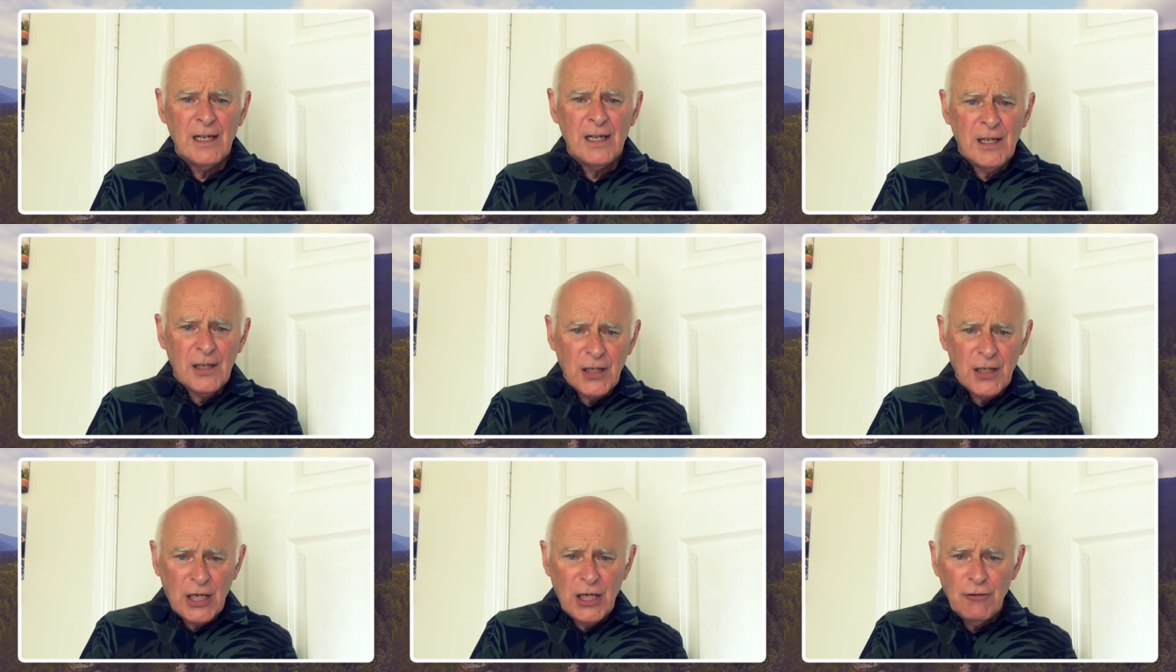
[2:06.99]

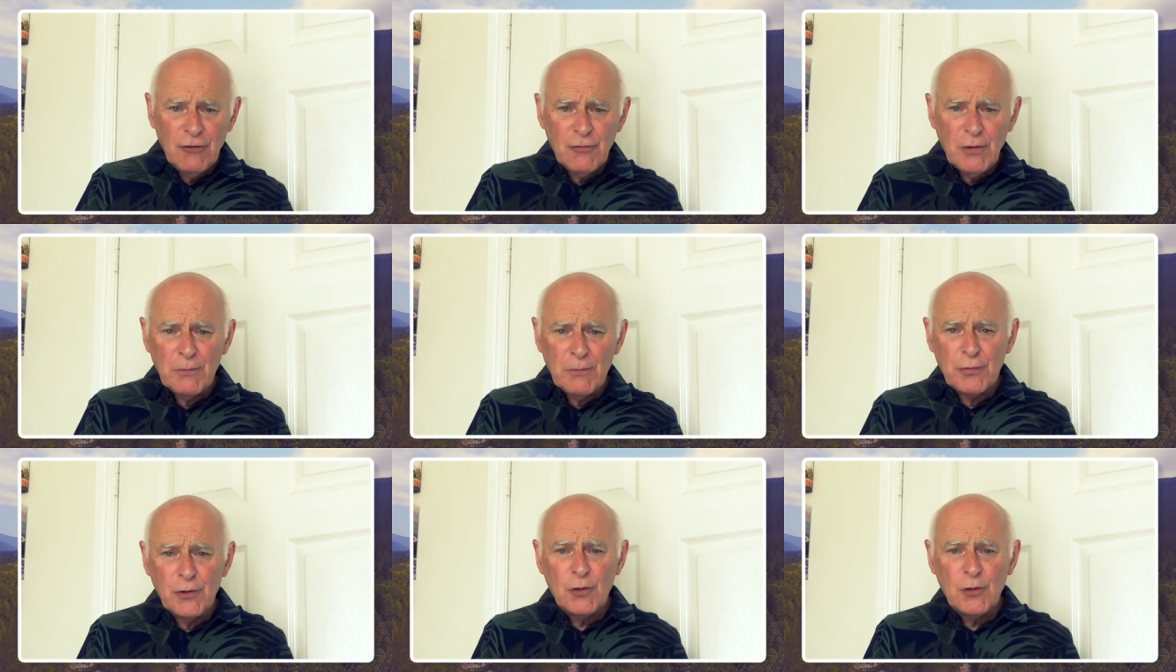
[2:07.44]
The
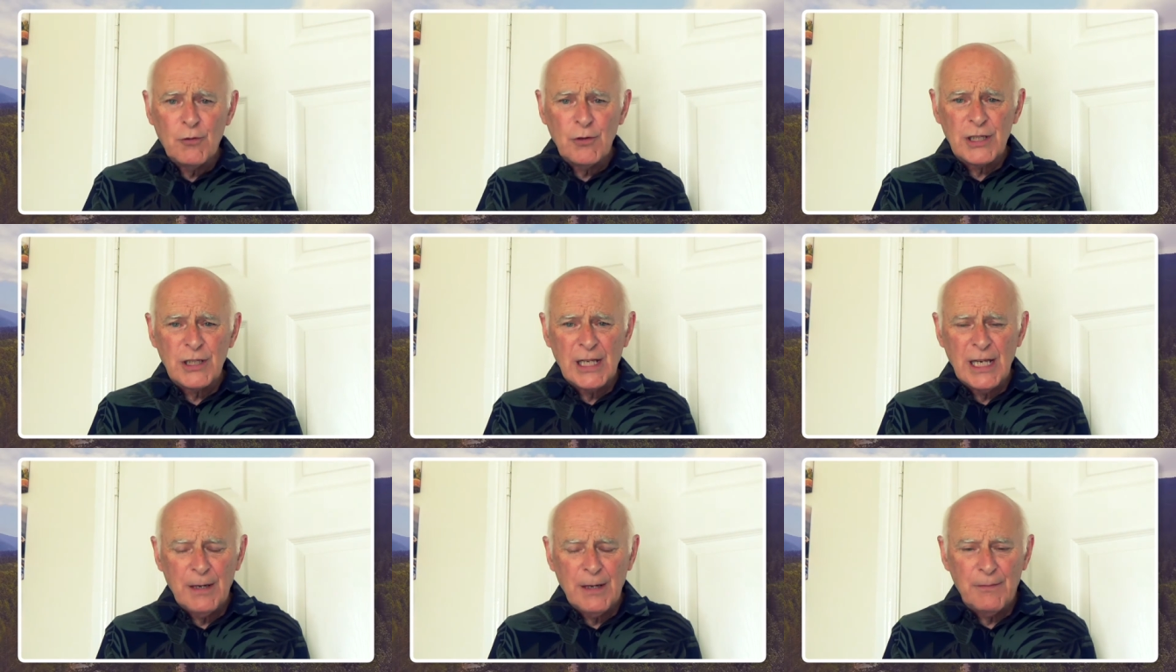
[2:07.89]
Kidron Brook was
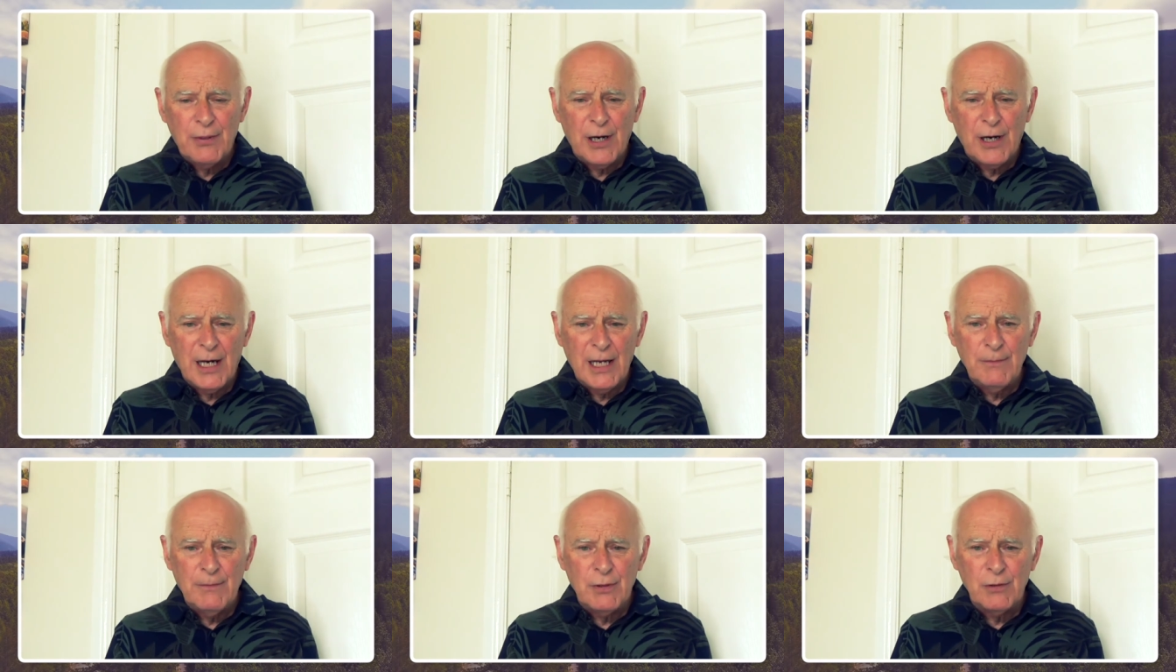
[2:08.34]

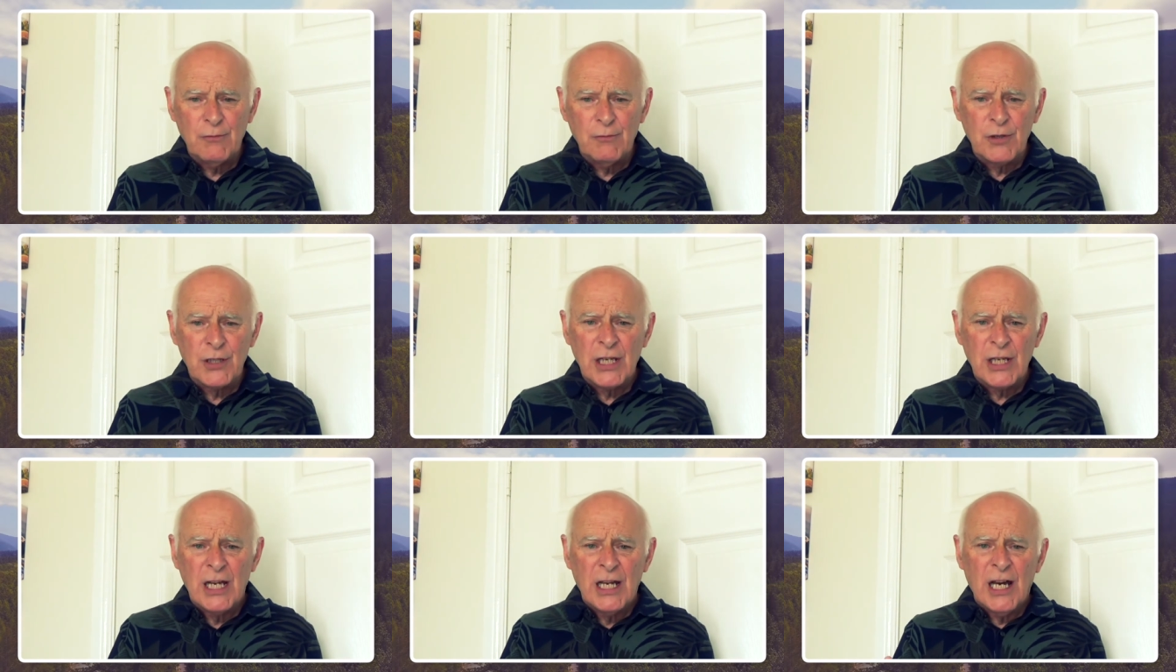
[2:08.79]
nearby, but
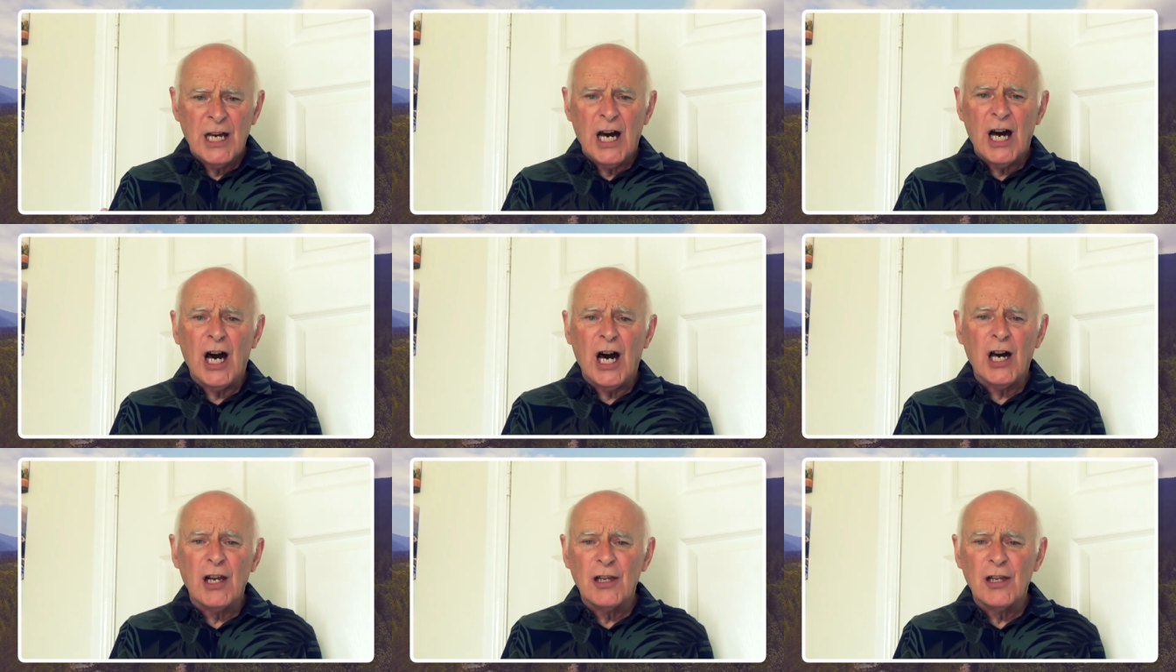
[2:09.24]
was
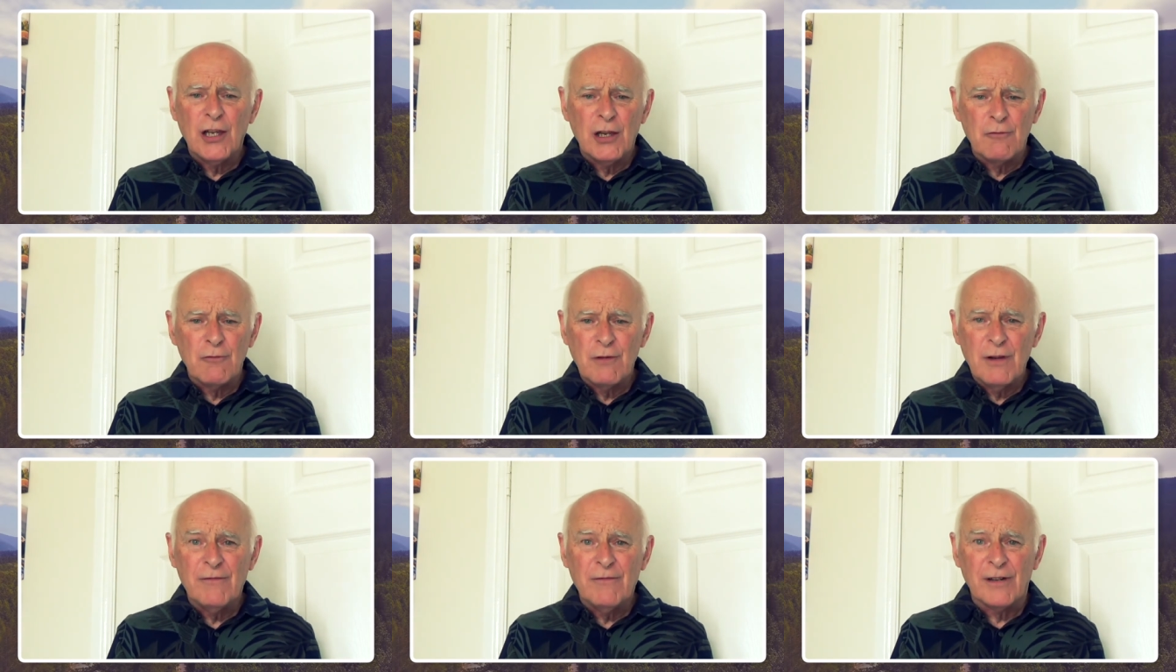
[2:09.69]
hardly a
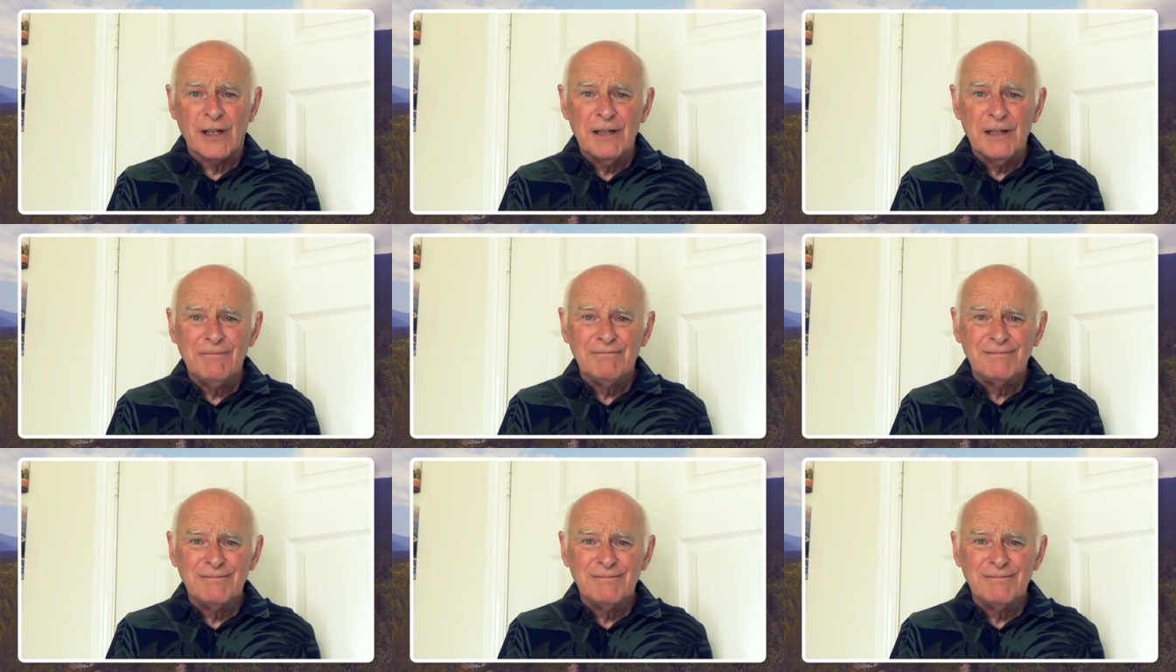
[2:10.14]
river,